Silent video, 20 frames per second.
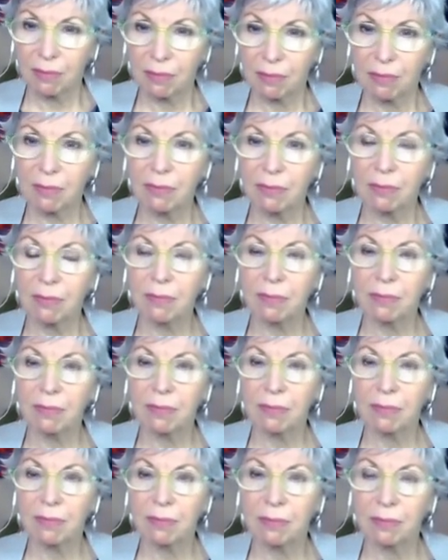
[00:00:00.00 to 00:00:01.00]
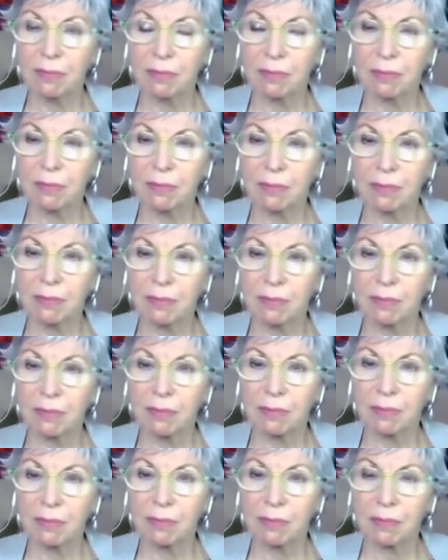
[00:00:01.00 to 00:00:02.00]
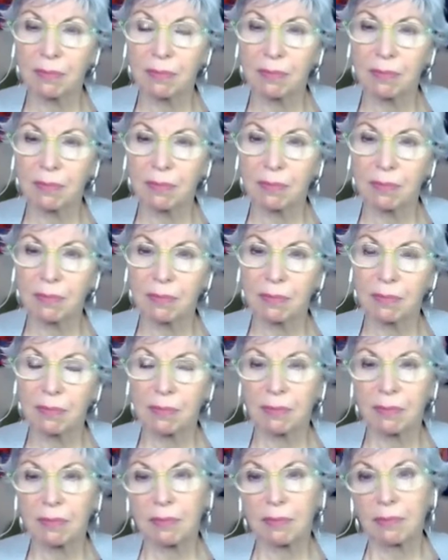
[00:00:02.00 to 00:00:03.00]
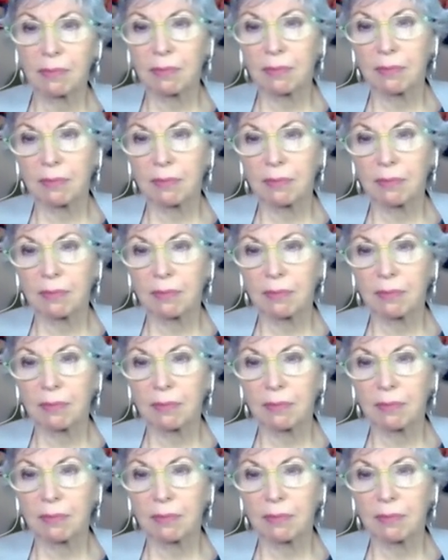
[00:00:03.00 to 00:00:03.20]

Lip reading: (silent)